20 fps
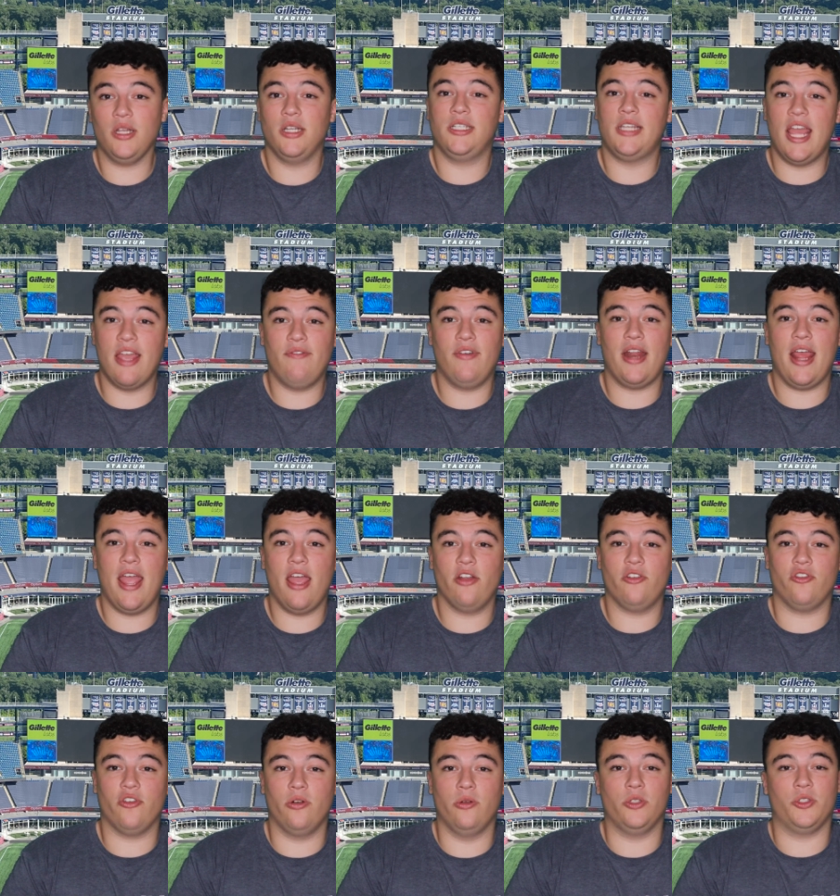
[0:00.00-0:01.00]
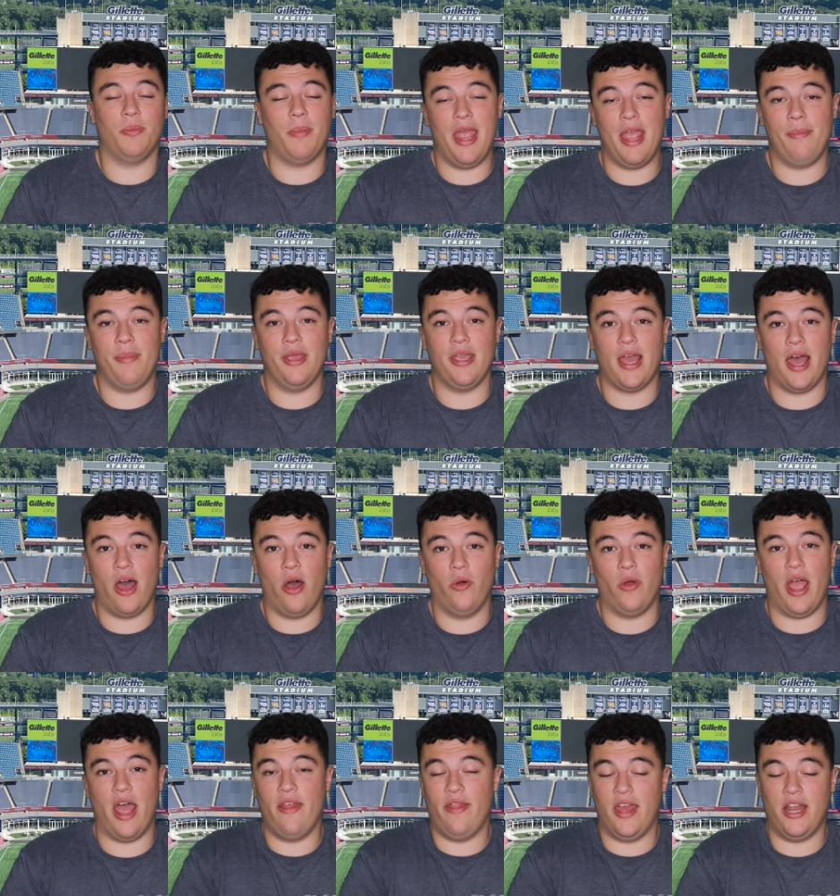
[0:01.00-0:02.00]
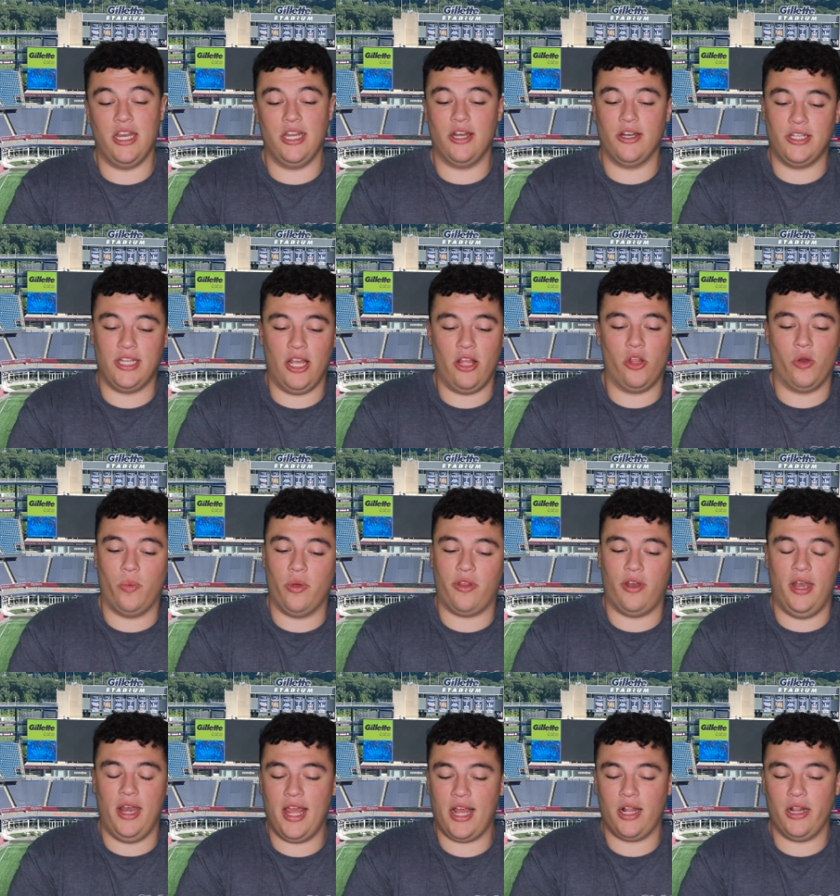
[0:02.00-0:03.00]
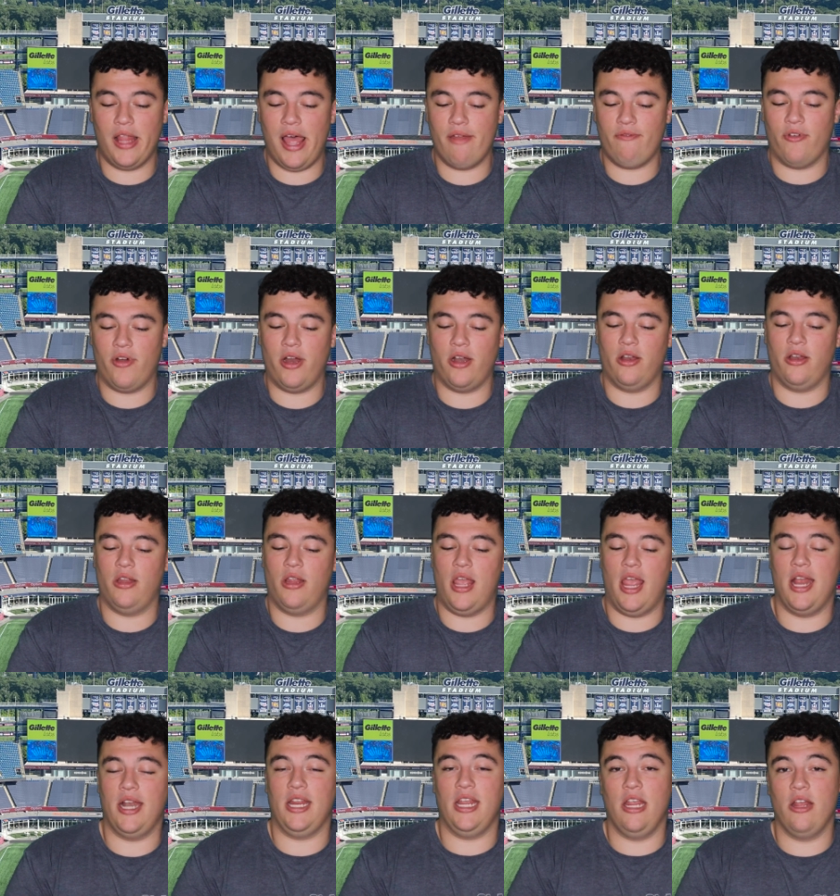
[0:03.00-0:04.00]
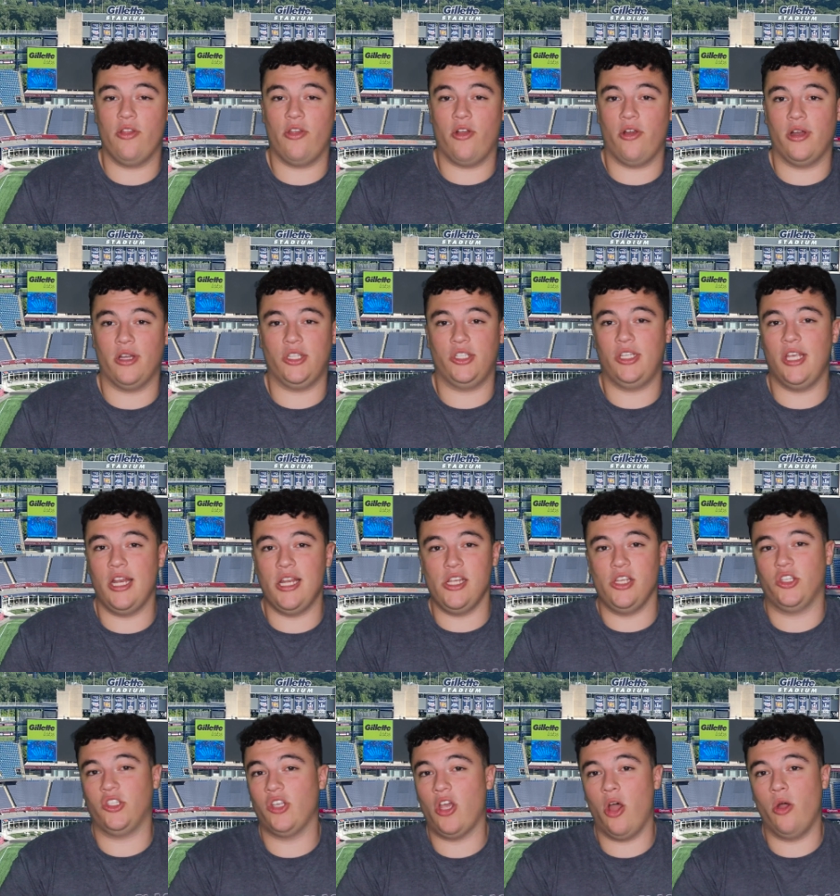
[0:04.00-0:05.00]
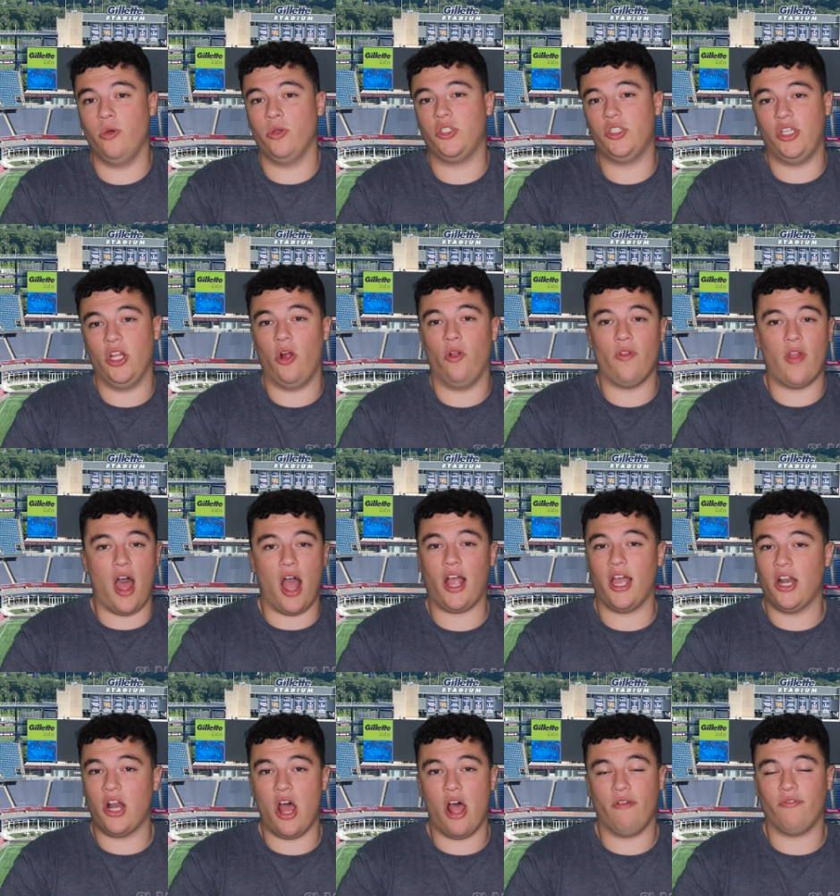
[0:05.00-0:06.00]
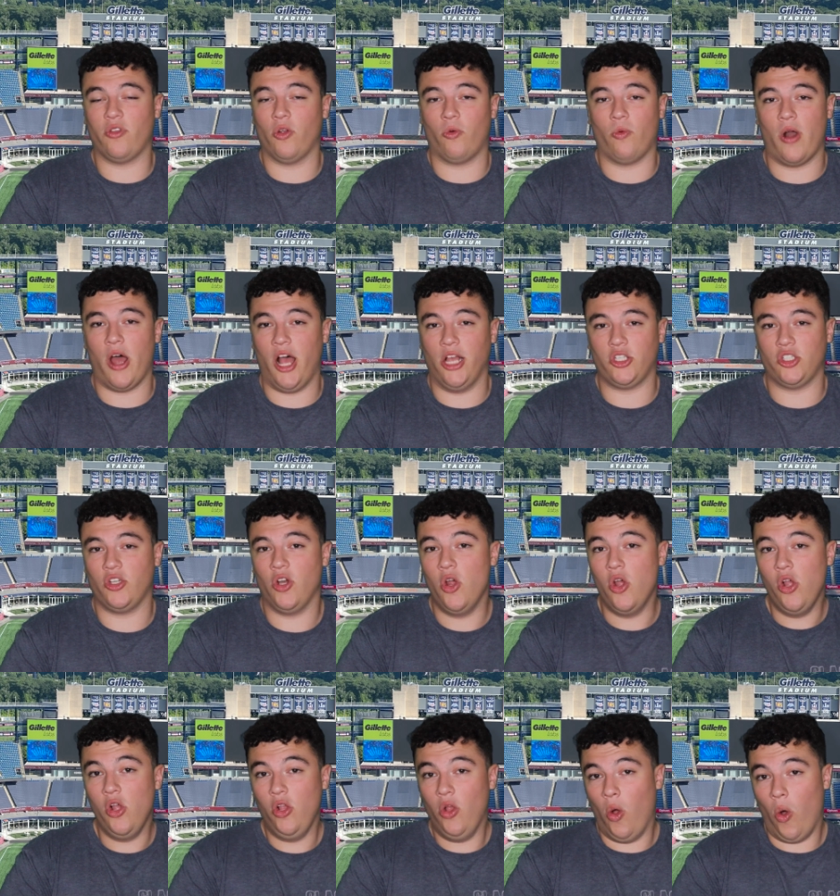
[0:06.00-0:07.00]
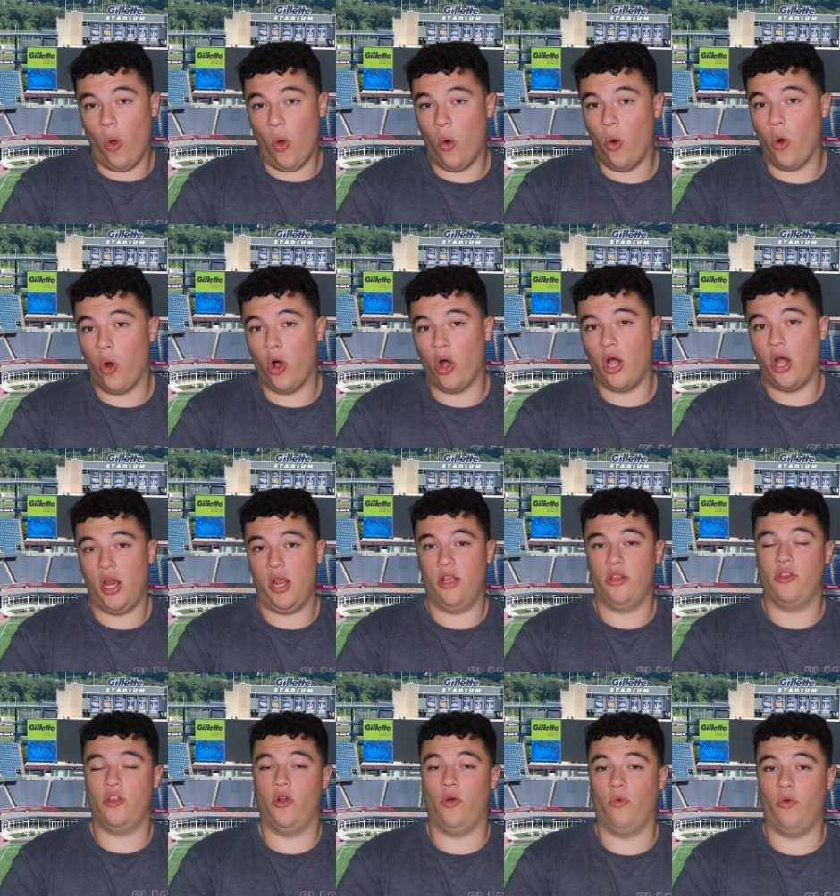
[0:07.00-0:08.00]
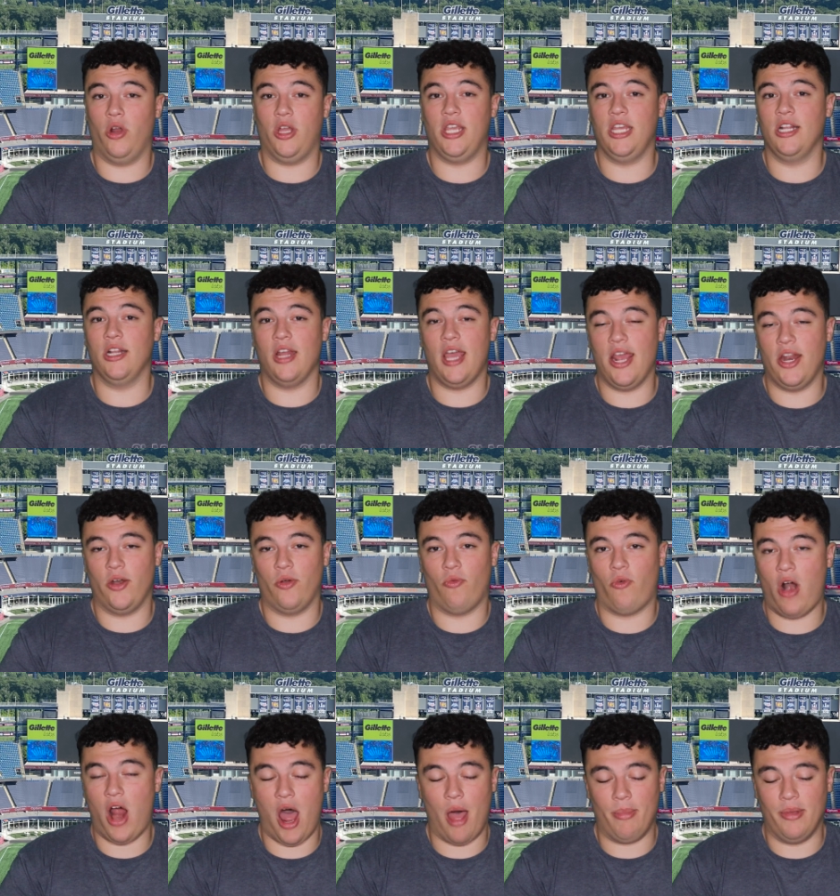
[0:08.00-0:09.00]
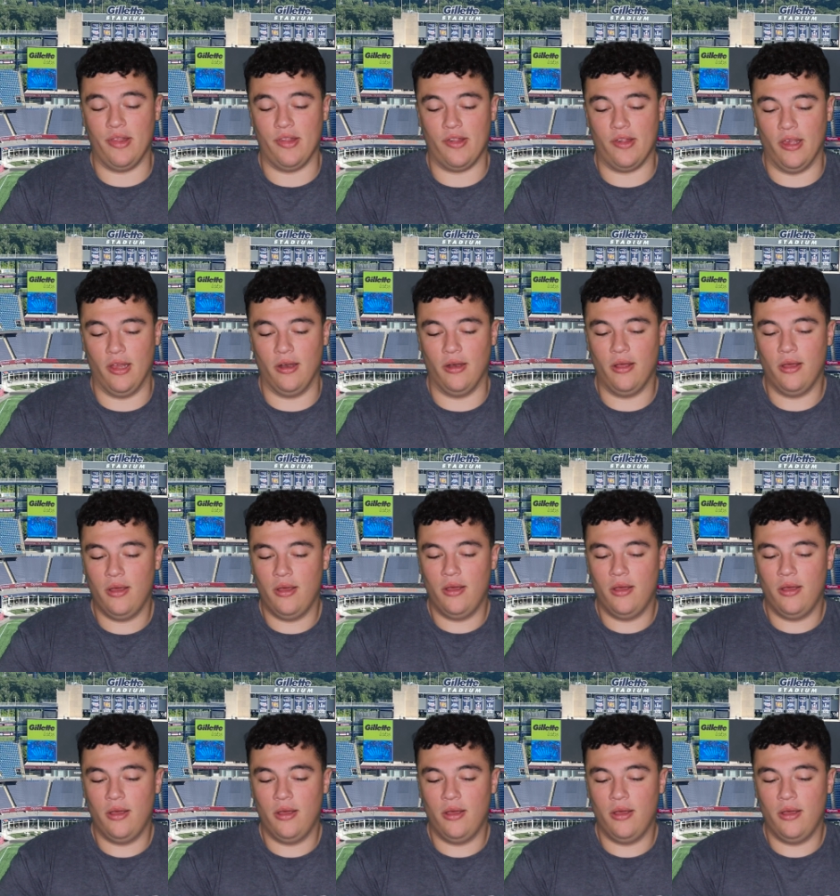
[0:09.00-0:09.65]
David Andrews may be out, and then you're dealing with Nick Leverett and either a City So, who's still knocking off the rust, or the rookie Layden Robinson.